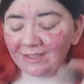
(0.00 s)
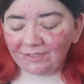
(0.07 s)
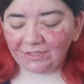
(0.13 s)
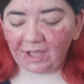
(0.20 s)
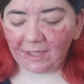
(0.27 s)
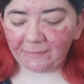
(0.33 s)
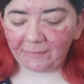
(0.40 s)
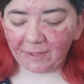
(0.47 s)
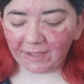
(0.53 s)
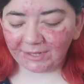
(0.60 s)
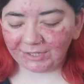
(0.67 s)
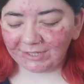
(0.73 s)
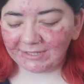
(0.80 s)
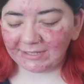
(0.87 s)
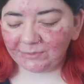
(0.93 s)
that I
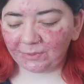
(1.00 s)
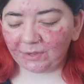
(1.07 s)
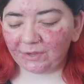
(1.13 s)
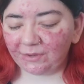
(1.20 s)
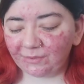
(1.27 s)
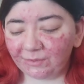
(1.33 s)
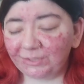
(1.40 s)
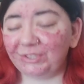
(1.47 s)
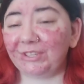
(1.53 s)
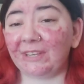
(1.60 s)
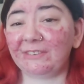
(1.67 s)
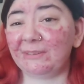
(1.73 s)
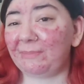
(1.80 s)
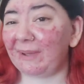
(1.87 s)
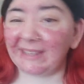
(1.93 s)
purchased as well, which you
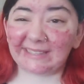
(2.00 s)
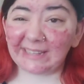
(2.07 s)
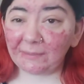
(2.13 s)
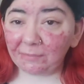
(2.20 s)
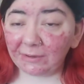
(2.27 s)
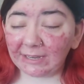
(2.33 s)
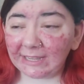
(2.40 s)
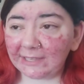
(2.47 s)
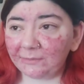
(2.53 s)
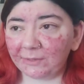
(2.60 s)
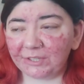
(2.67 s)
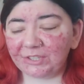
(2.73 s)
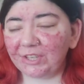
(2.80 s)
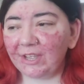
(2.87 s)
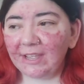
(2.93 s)
have to buy separately,
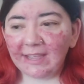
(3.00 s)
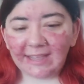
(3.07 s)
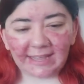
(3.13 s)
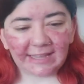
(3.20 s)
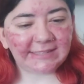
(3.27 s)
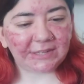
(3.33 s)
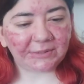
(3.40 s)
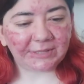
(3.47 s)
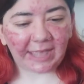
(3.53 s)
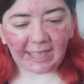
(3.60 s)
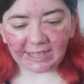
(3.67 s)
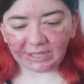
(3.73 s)
which it's okay.